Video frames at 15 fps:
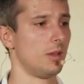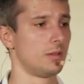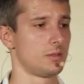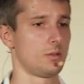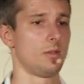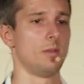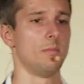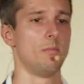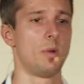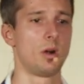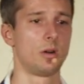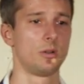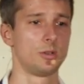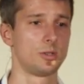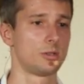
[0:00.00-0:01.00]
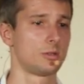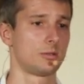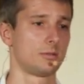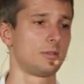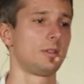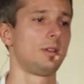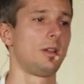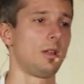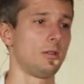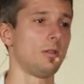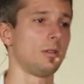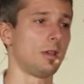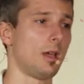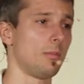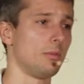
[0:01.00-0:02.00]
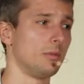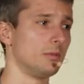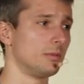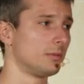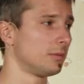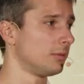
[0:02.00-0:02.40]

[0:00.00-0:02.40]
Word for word: So the merge cannot happen.